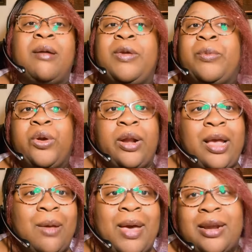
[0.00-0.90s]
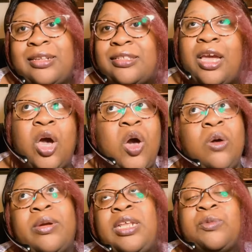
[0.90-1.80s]
People are going to come out and say,
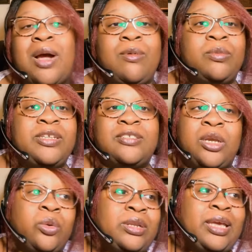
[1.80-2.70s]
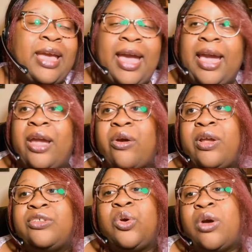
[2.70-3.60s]
oh, but he's probably secretly gay or
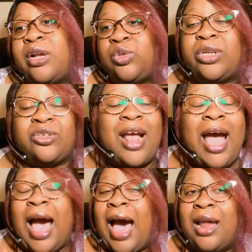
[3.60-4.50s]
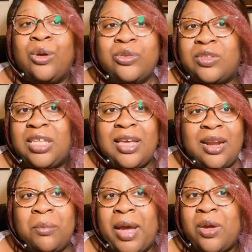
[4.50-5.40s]
he's a crossdresser. I don't see
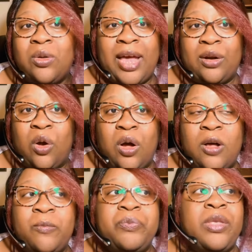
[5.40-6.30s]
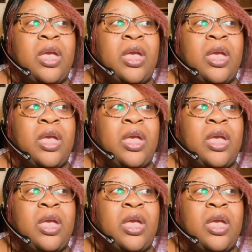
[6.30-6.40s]
that in Michael at all.